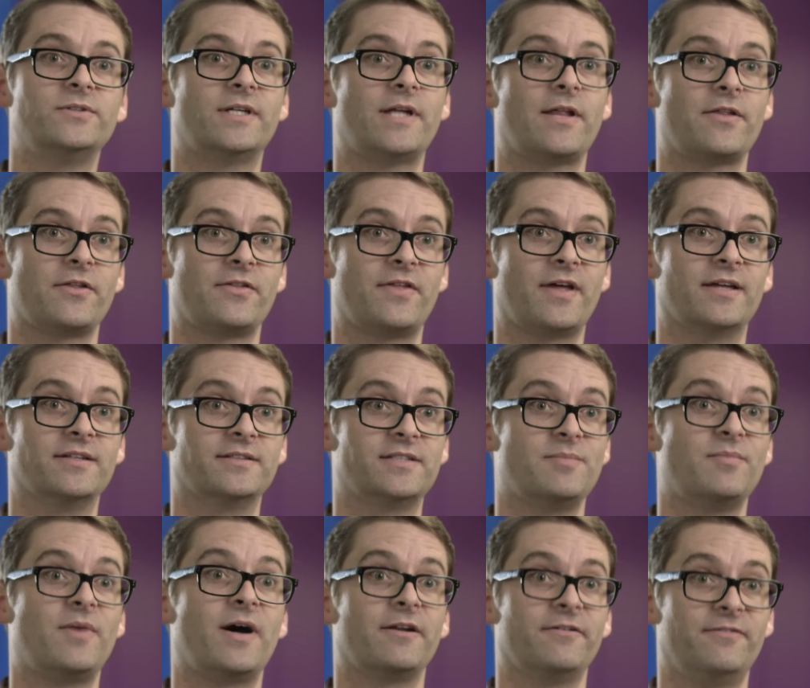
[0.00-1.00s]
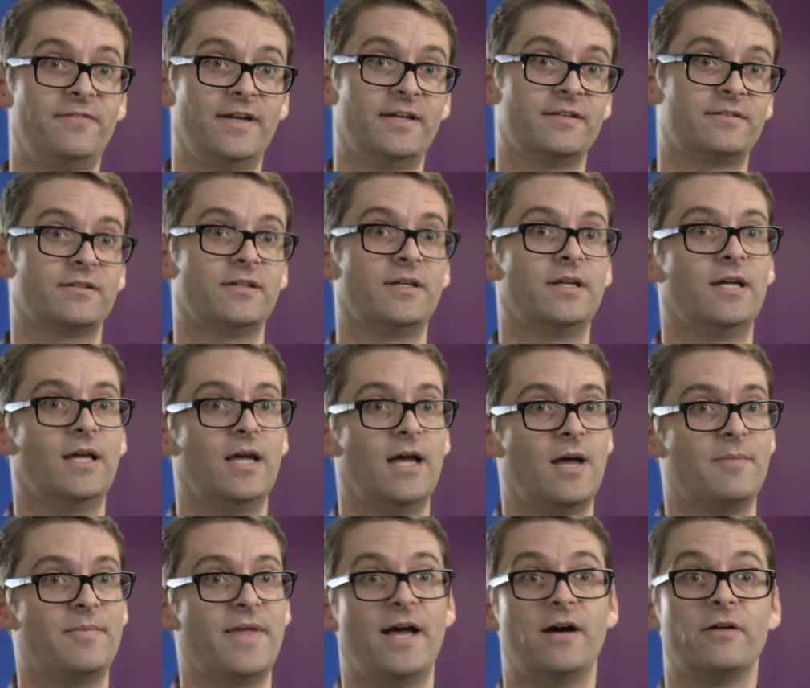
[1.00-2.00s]
and other things that might affect
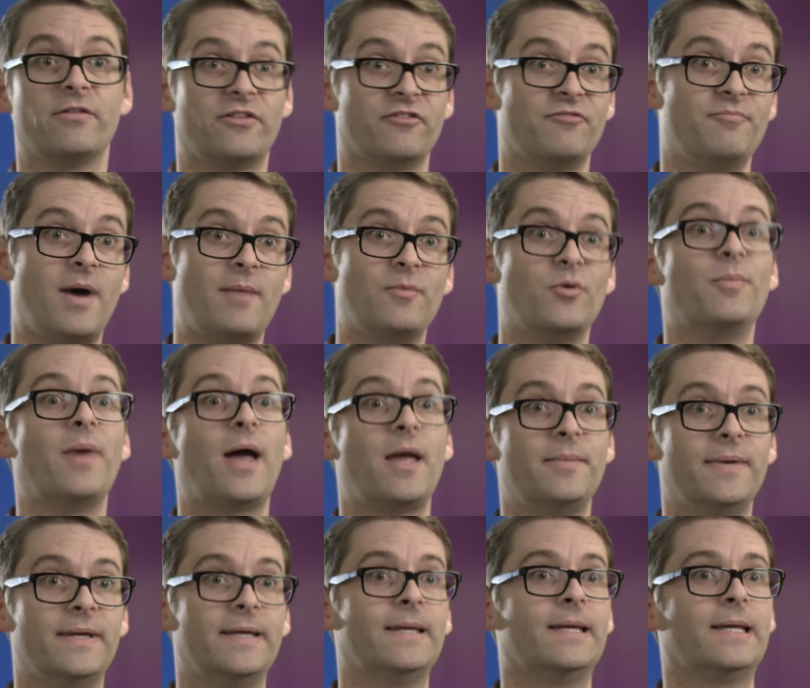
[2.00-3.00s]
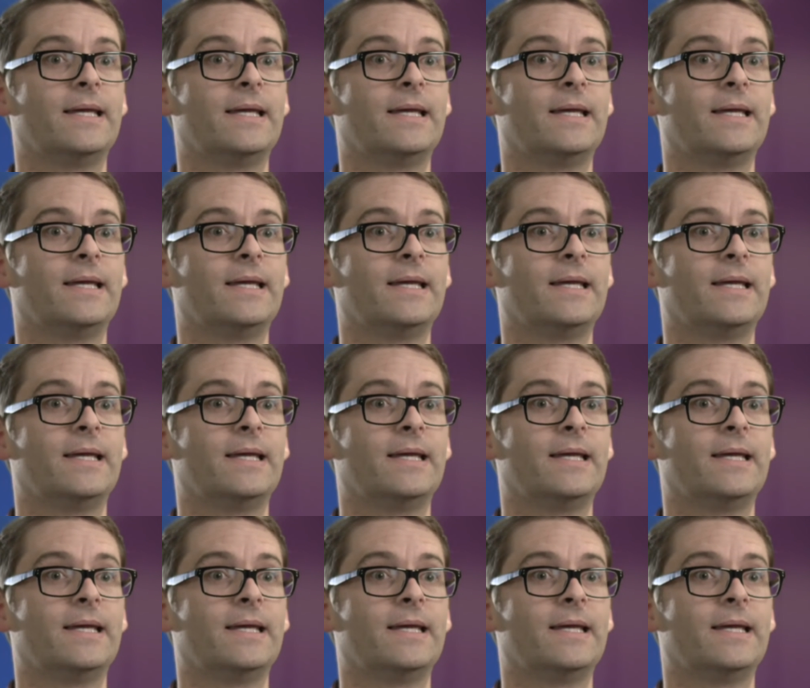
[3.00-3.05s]
um, the health of mum or baby.